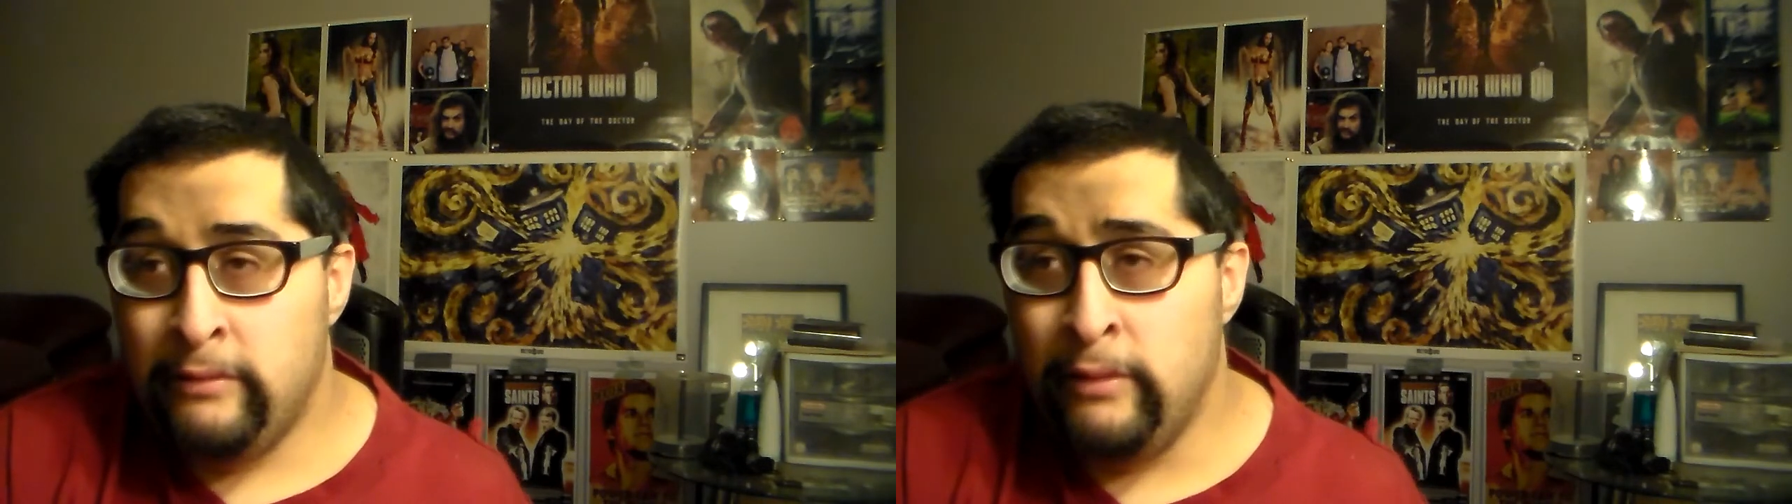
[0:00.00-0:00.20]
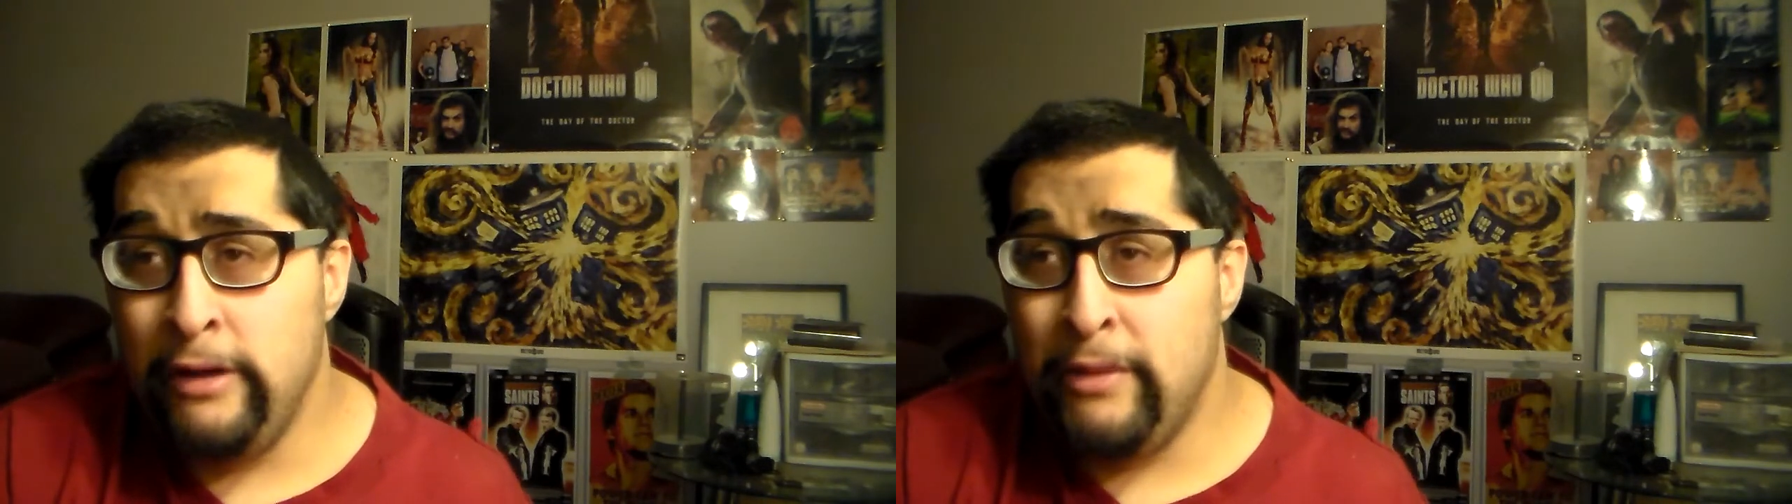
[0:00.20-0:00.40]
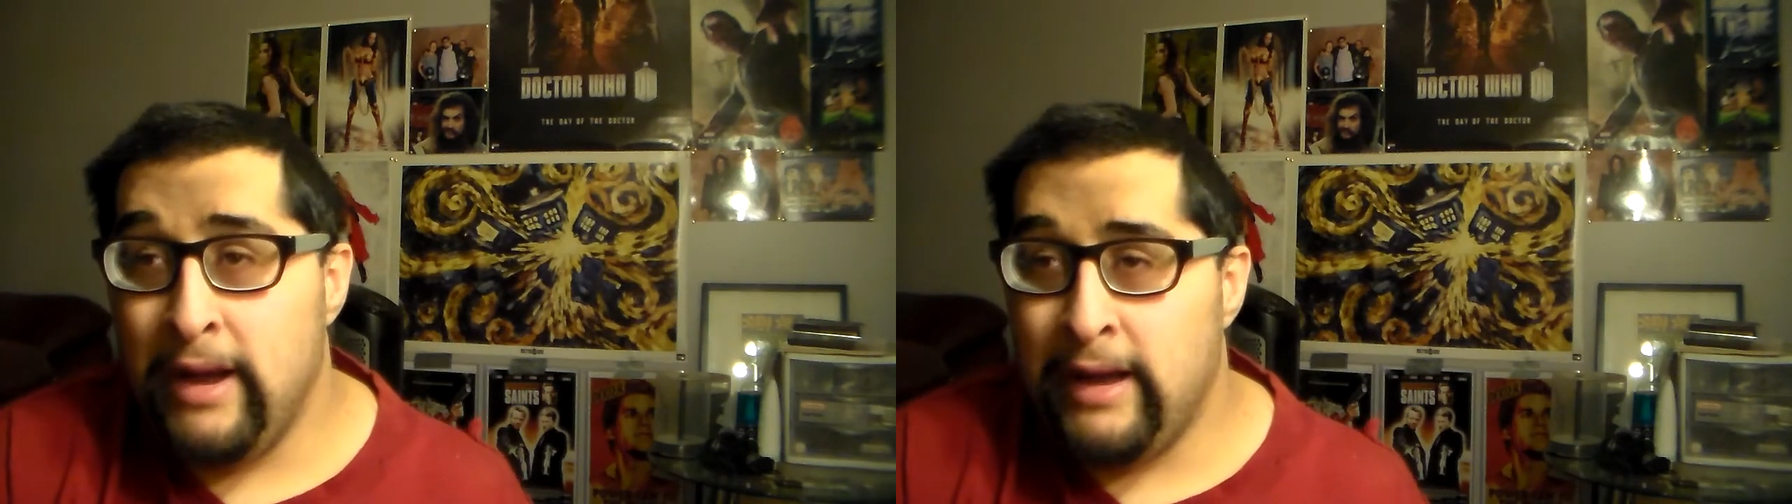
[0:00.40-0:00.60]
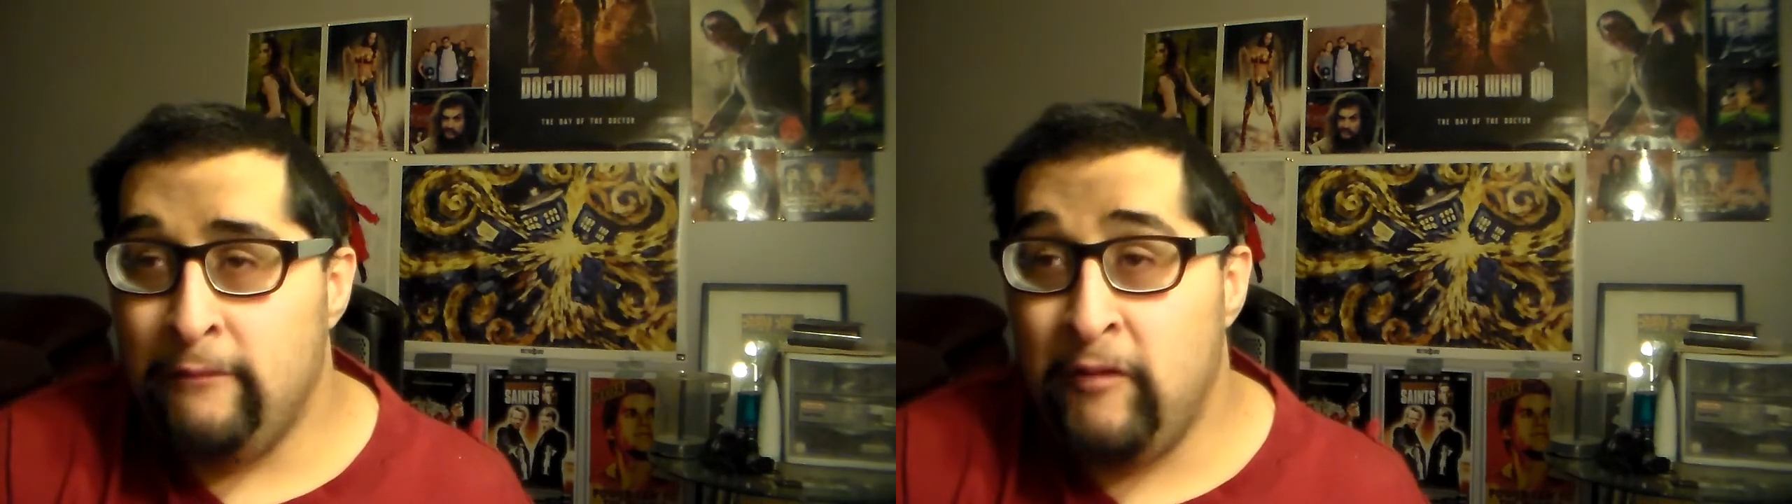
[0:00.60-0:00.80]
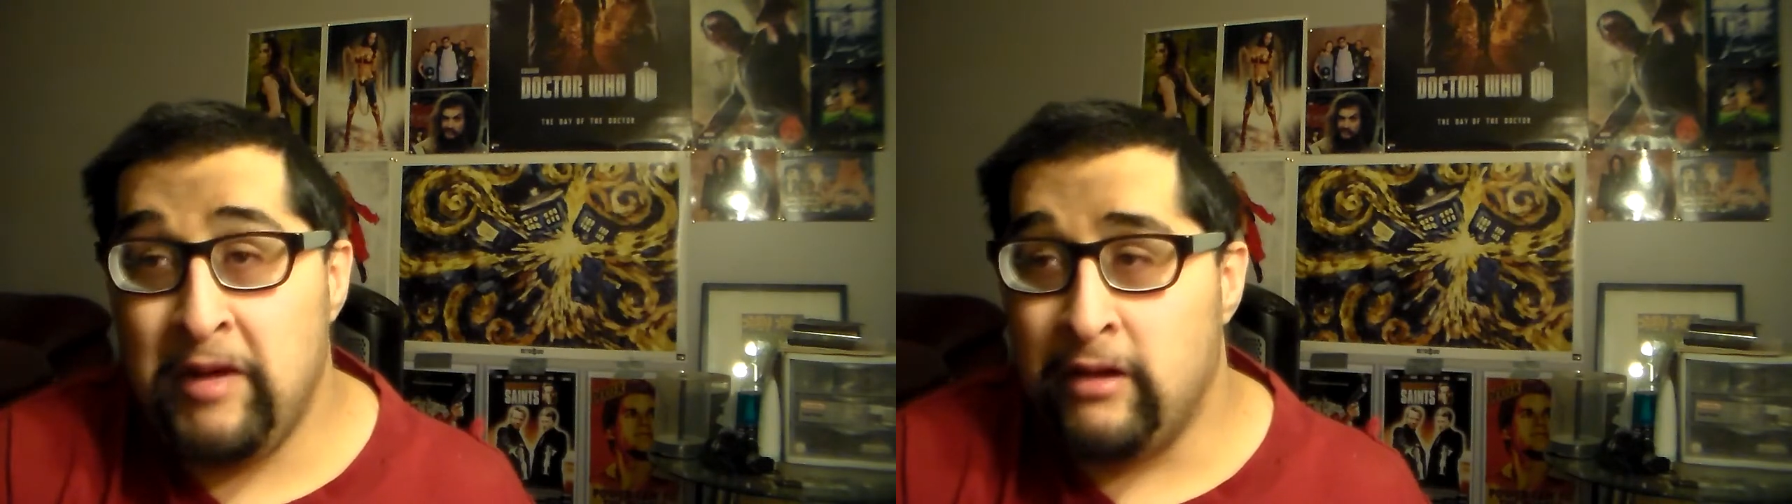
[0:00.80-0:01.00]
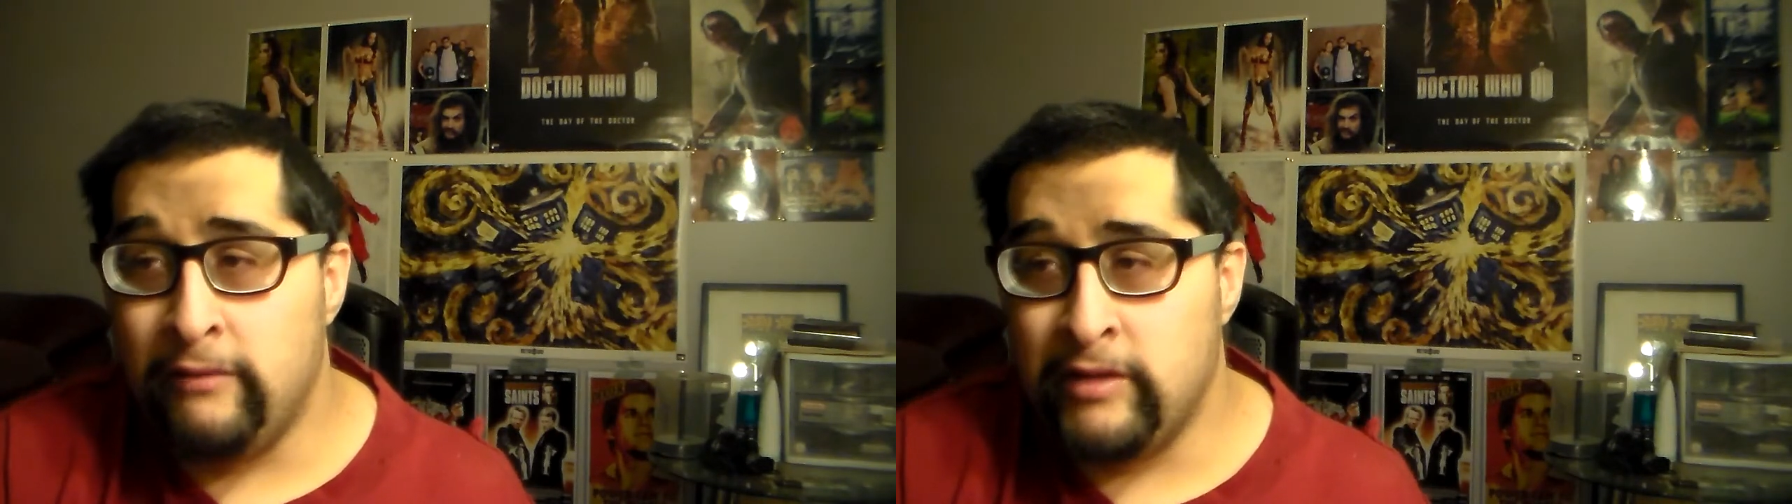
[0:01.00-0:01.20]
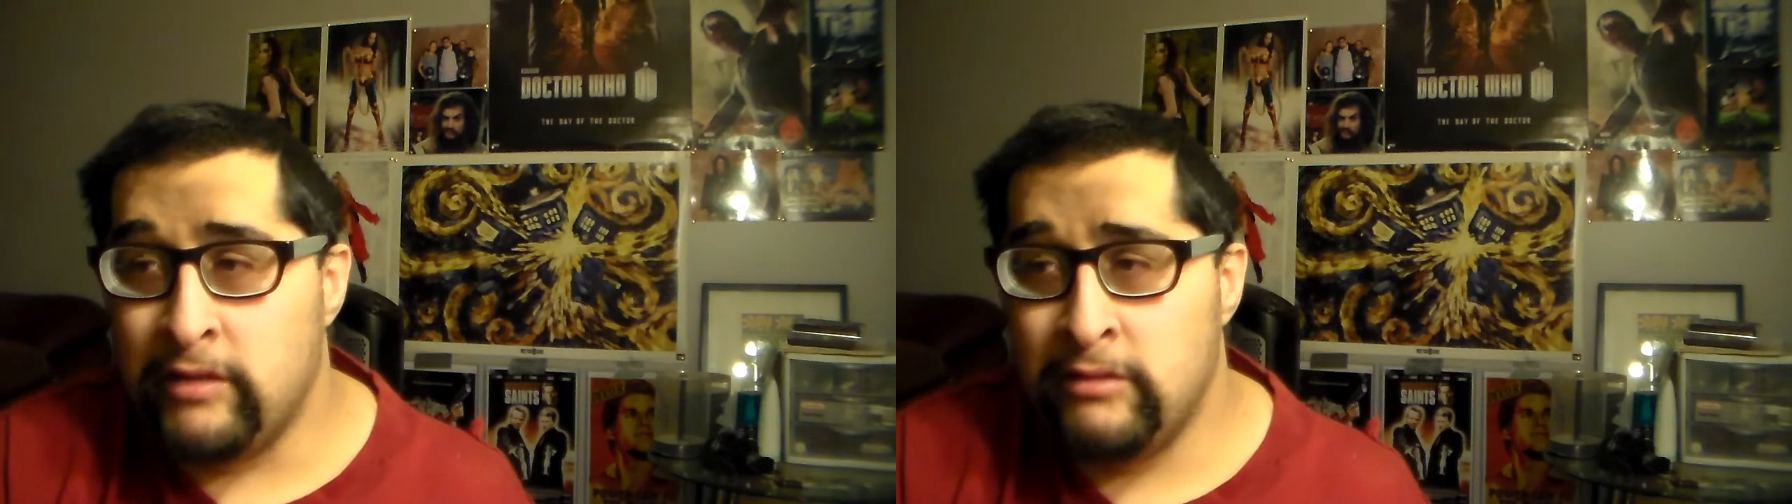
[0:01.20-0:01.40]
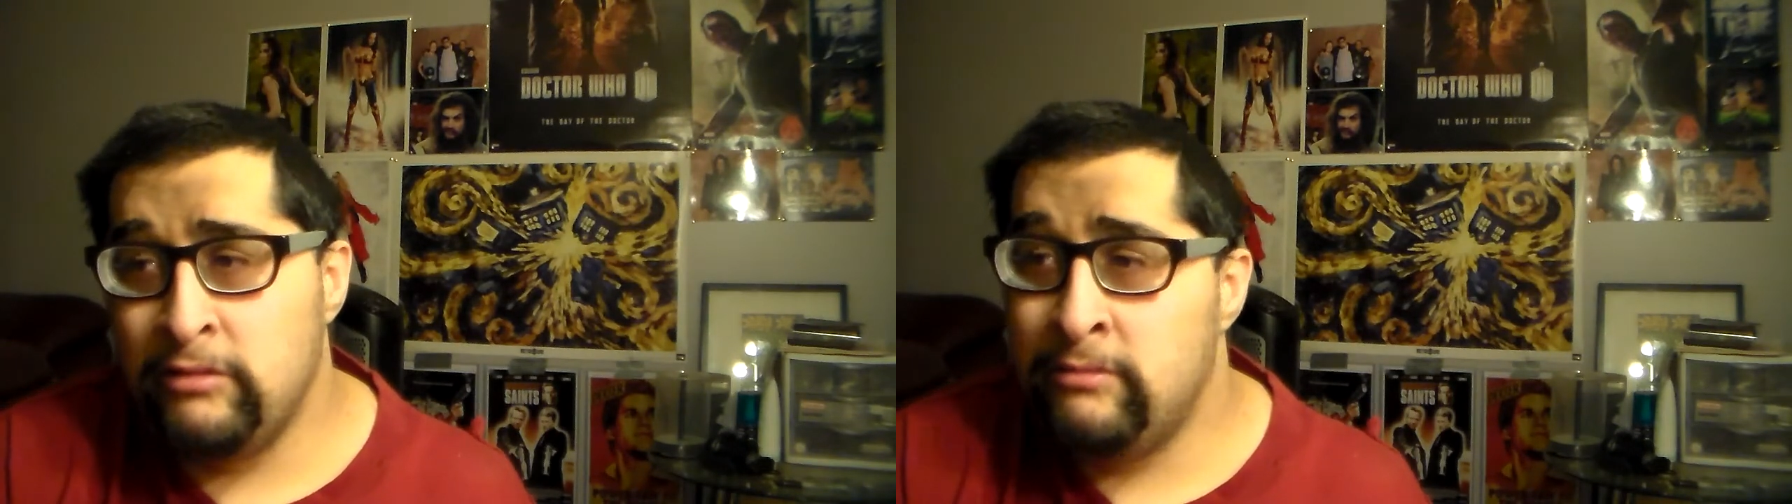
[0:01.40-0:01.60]
The only one I can think of
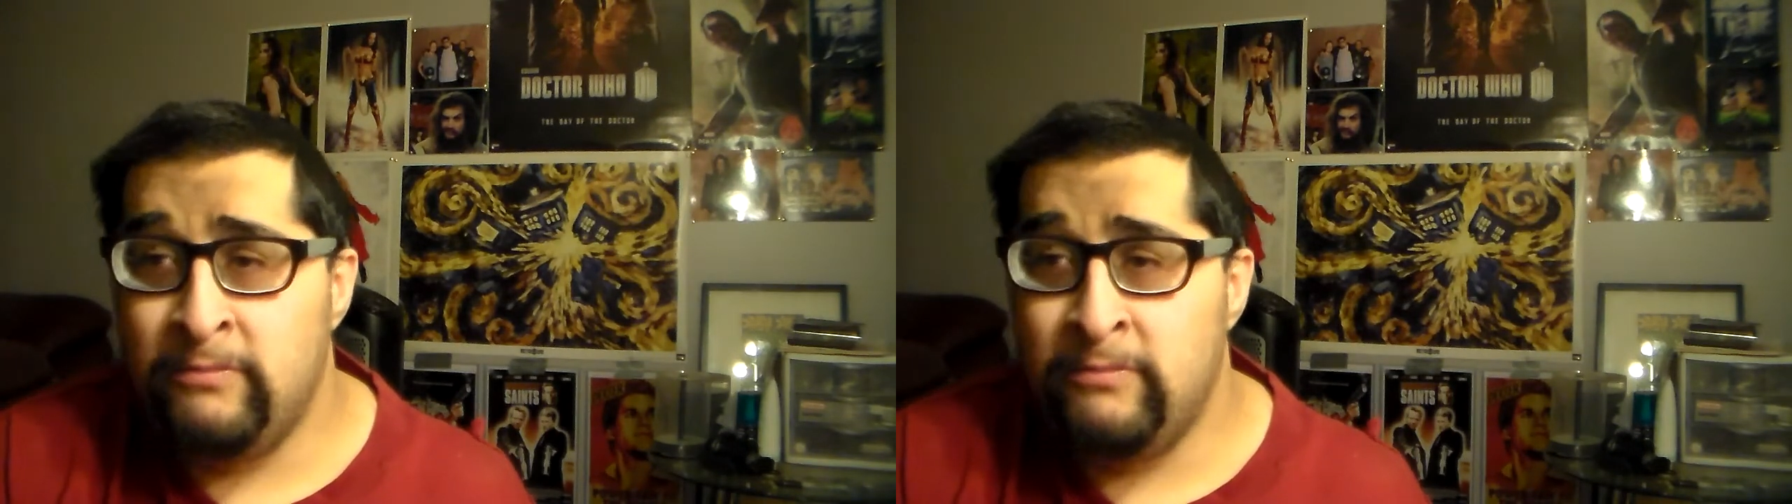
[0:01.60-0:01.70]
is